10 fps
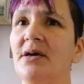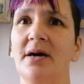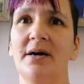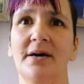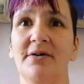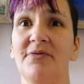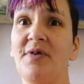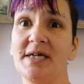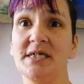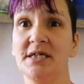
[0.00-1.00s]

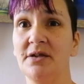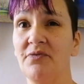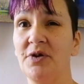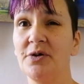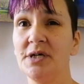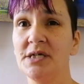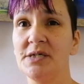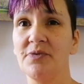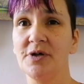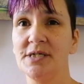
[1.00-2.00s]
Fast and the
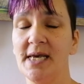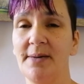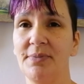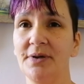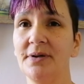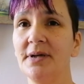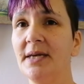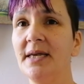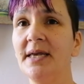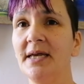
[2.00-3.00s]
Furious, for example,
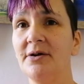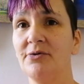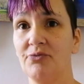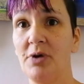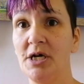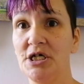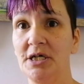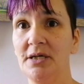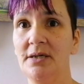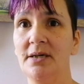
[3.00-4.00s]
in
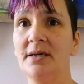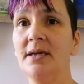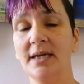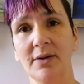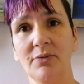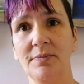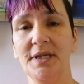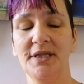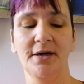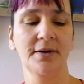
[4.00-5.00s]
Russian, it will
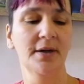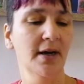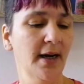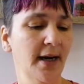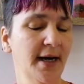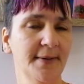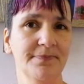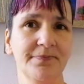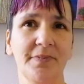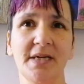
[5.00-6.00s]
be there.
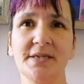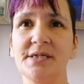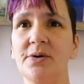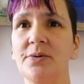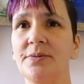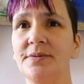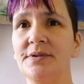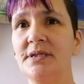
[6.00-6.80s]
So